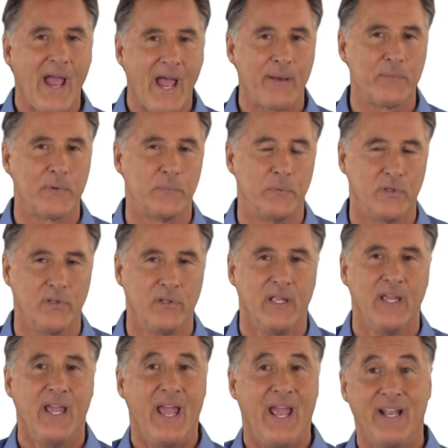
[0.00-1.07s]

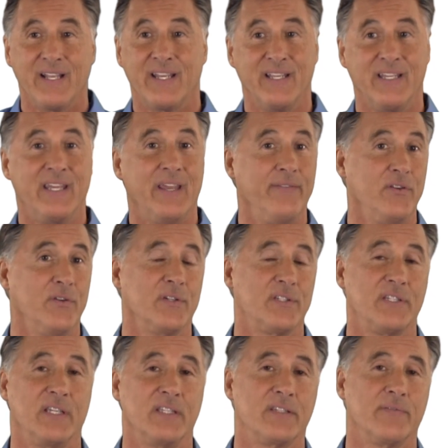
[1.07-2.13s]
admirable and can give you a
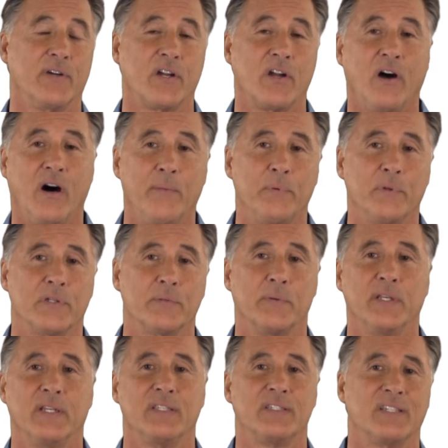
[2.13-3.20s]
sense of
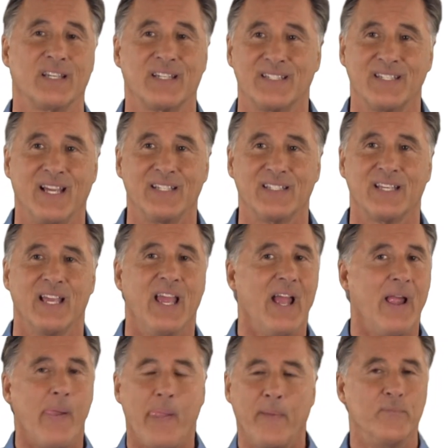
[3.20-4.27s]
accomplishment and success
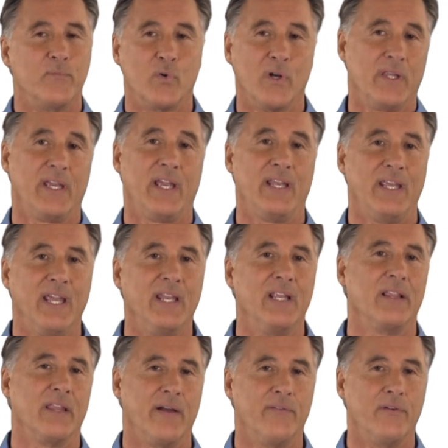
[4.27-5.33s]
really at
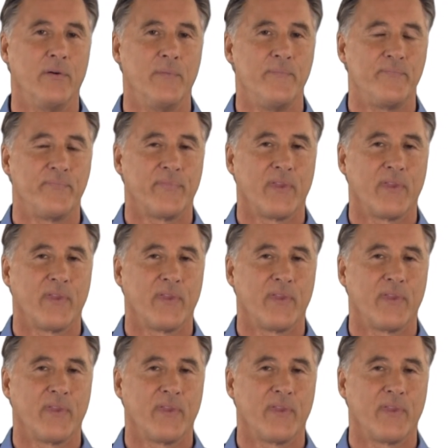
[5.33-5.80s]
any level.